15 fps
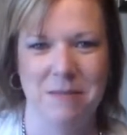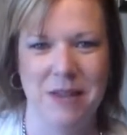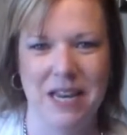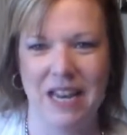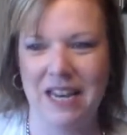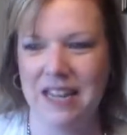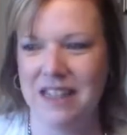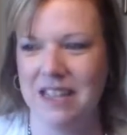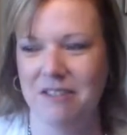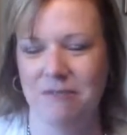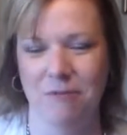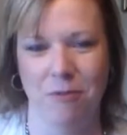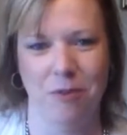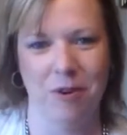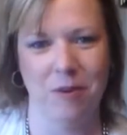But anything
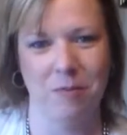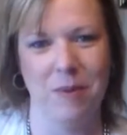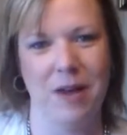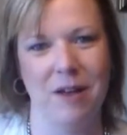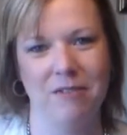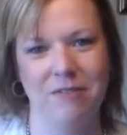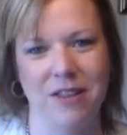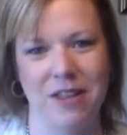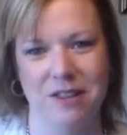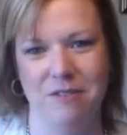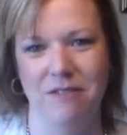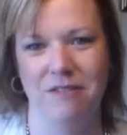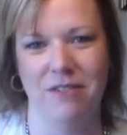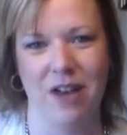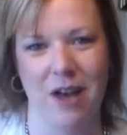4 and above, and you
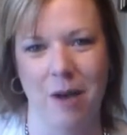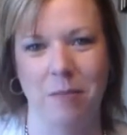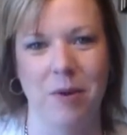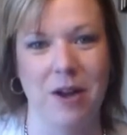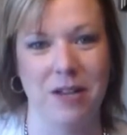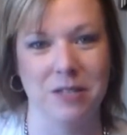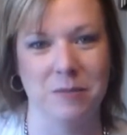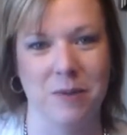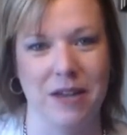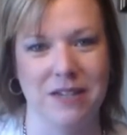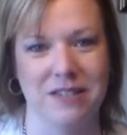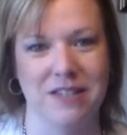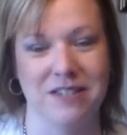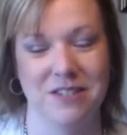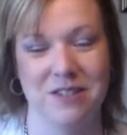have a hot
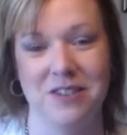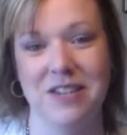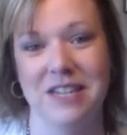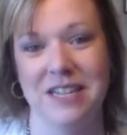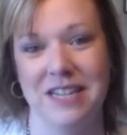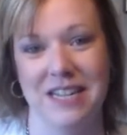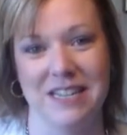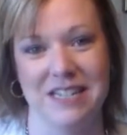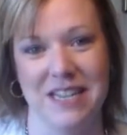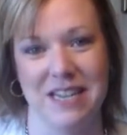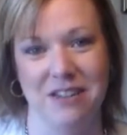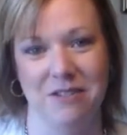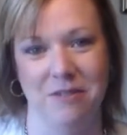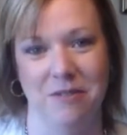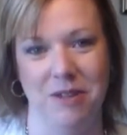prospect. So you need to
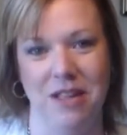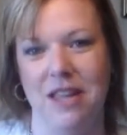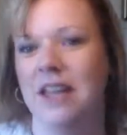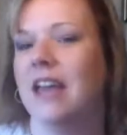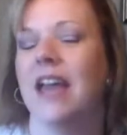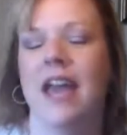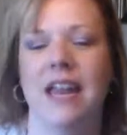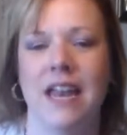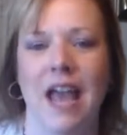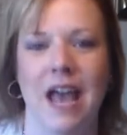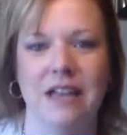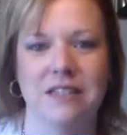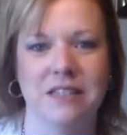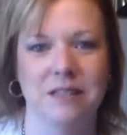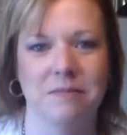continue and
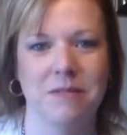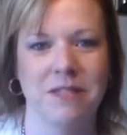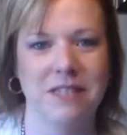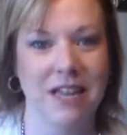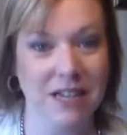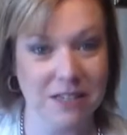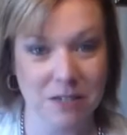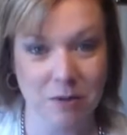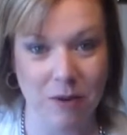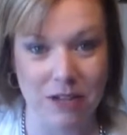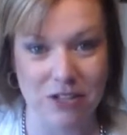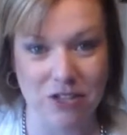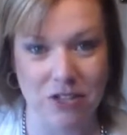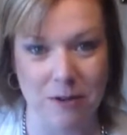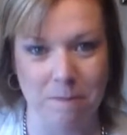ask them this next
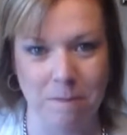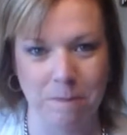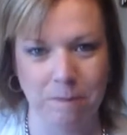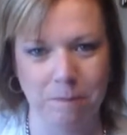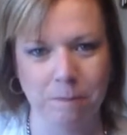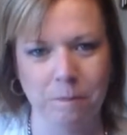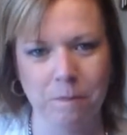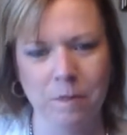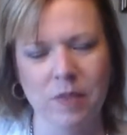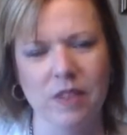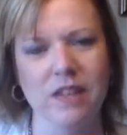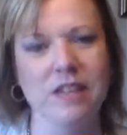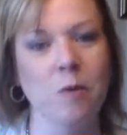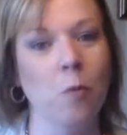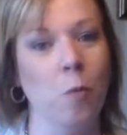question.
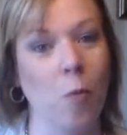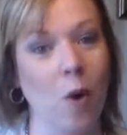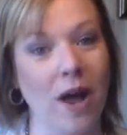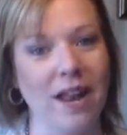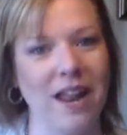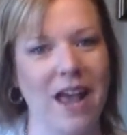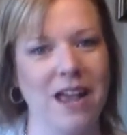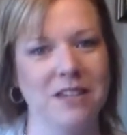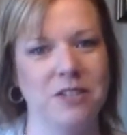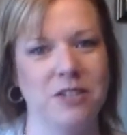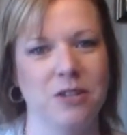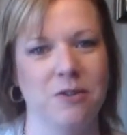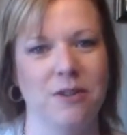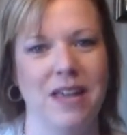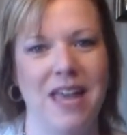What has
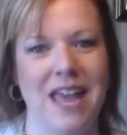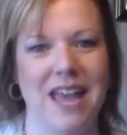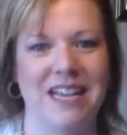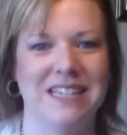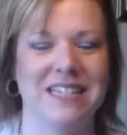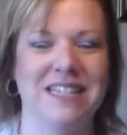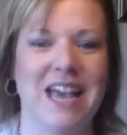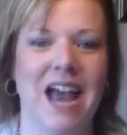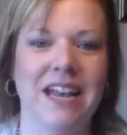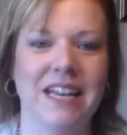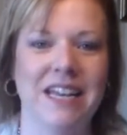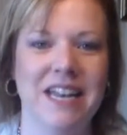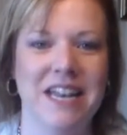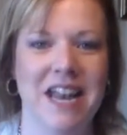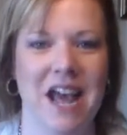you
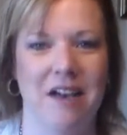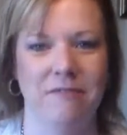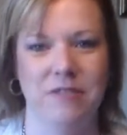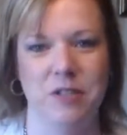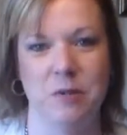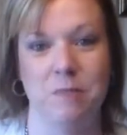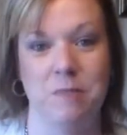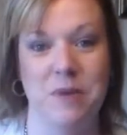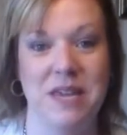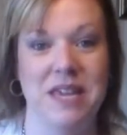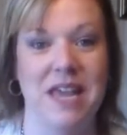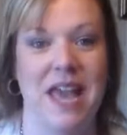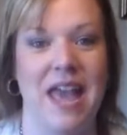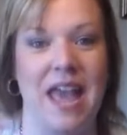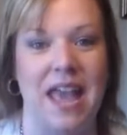excited enough to
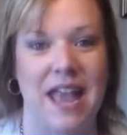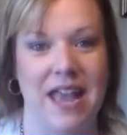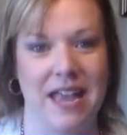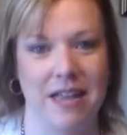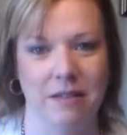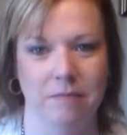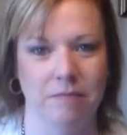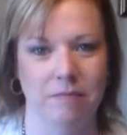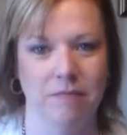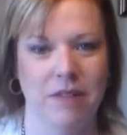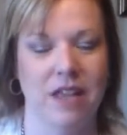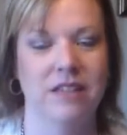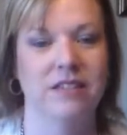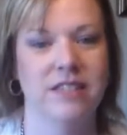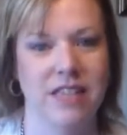be a
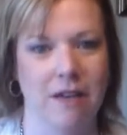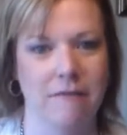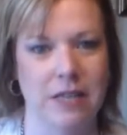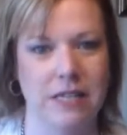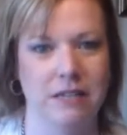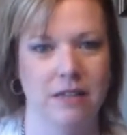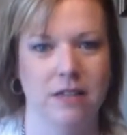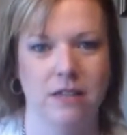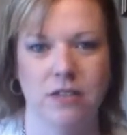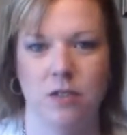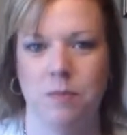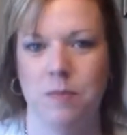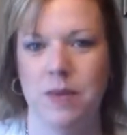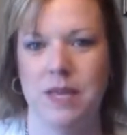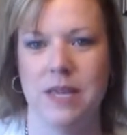7,
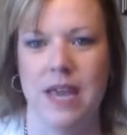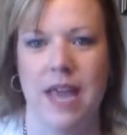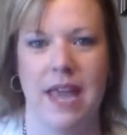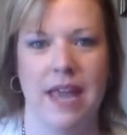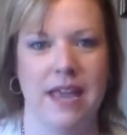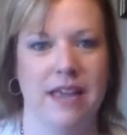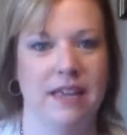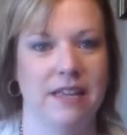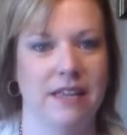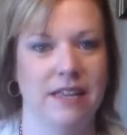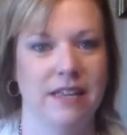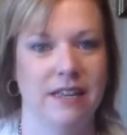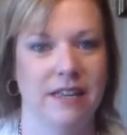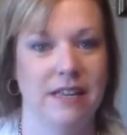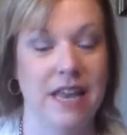to be a
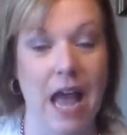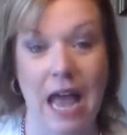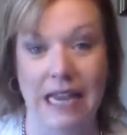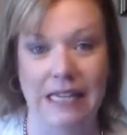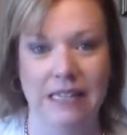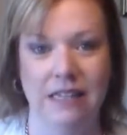9?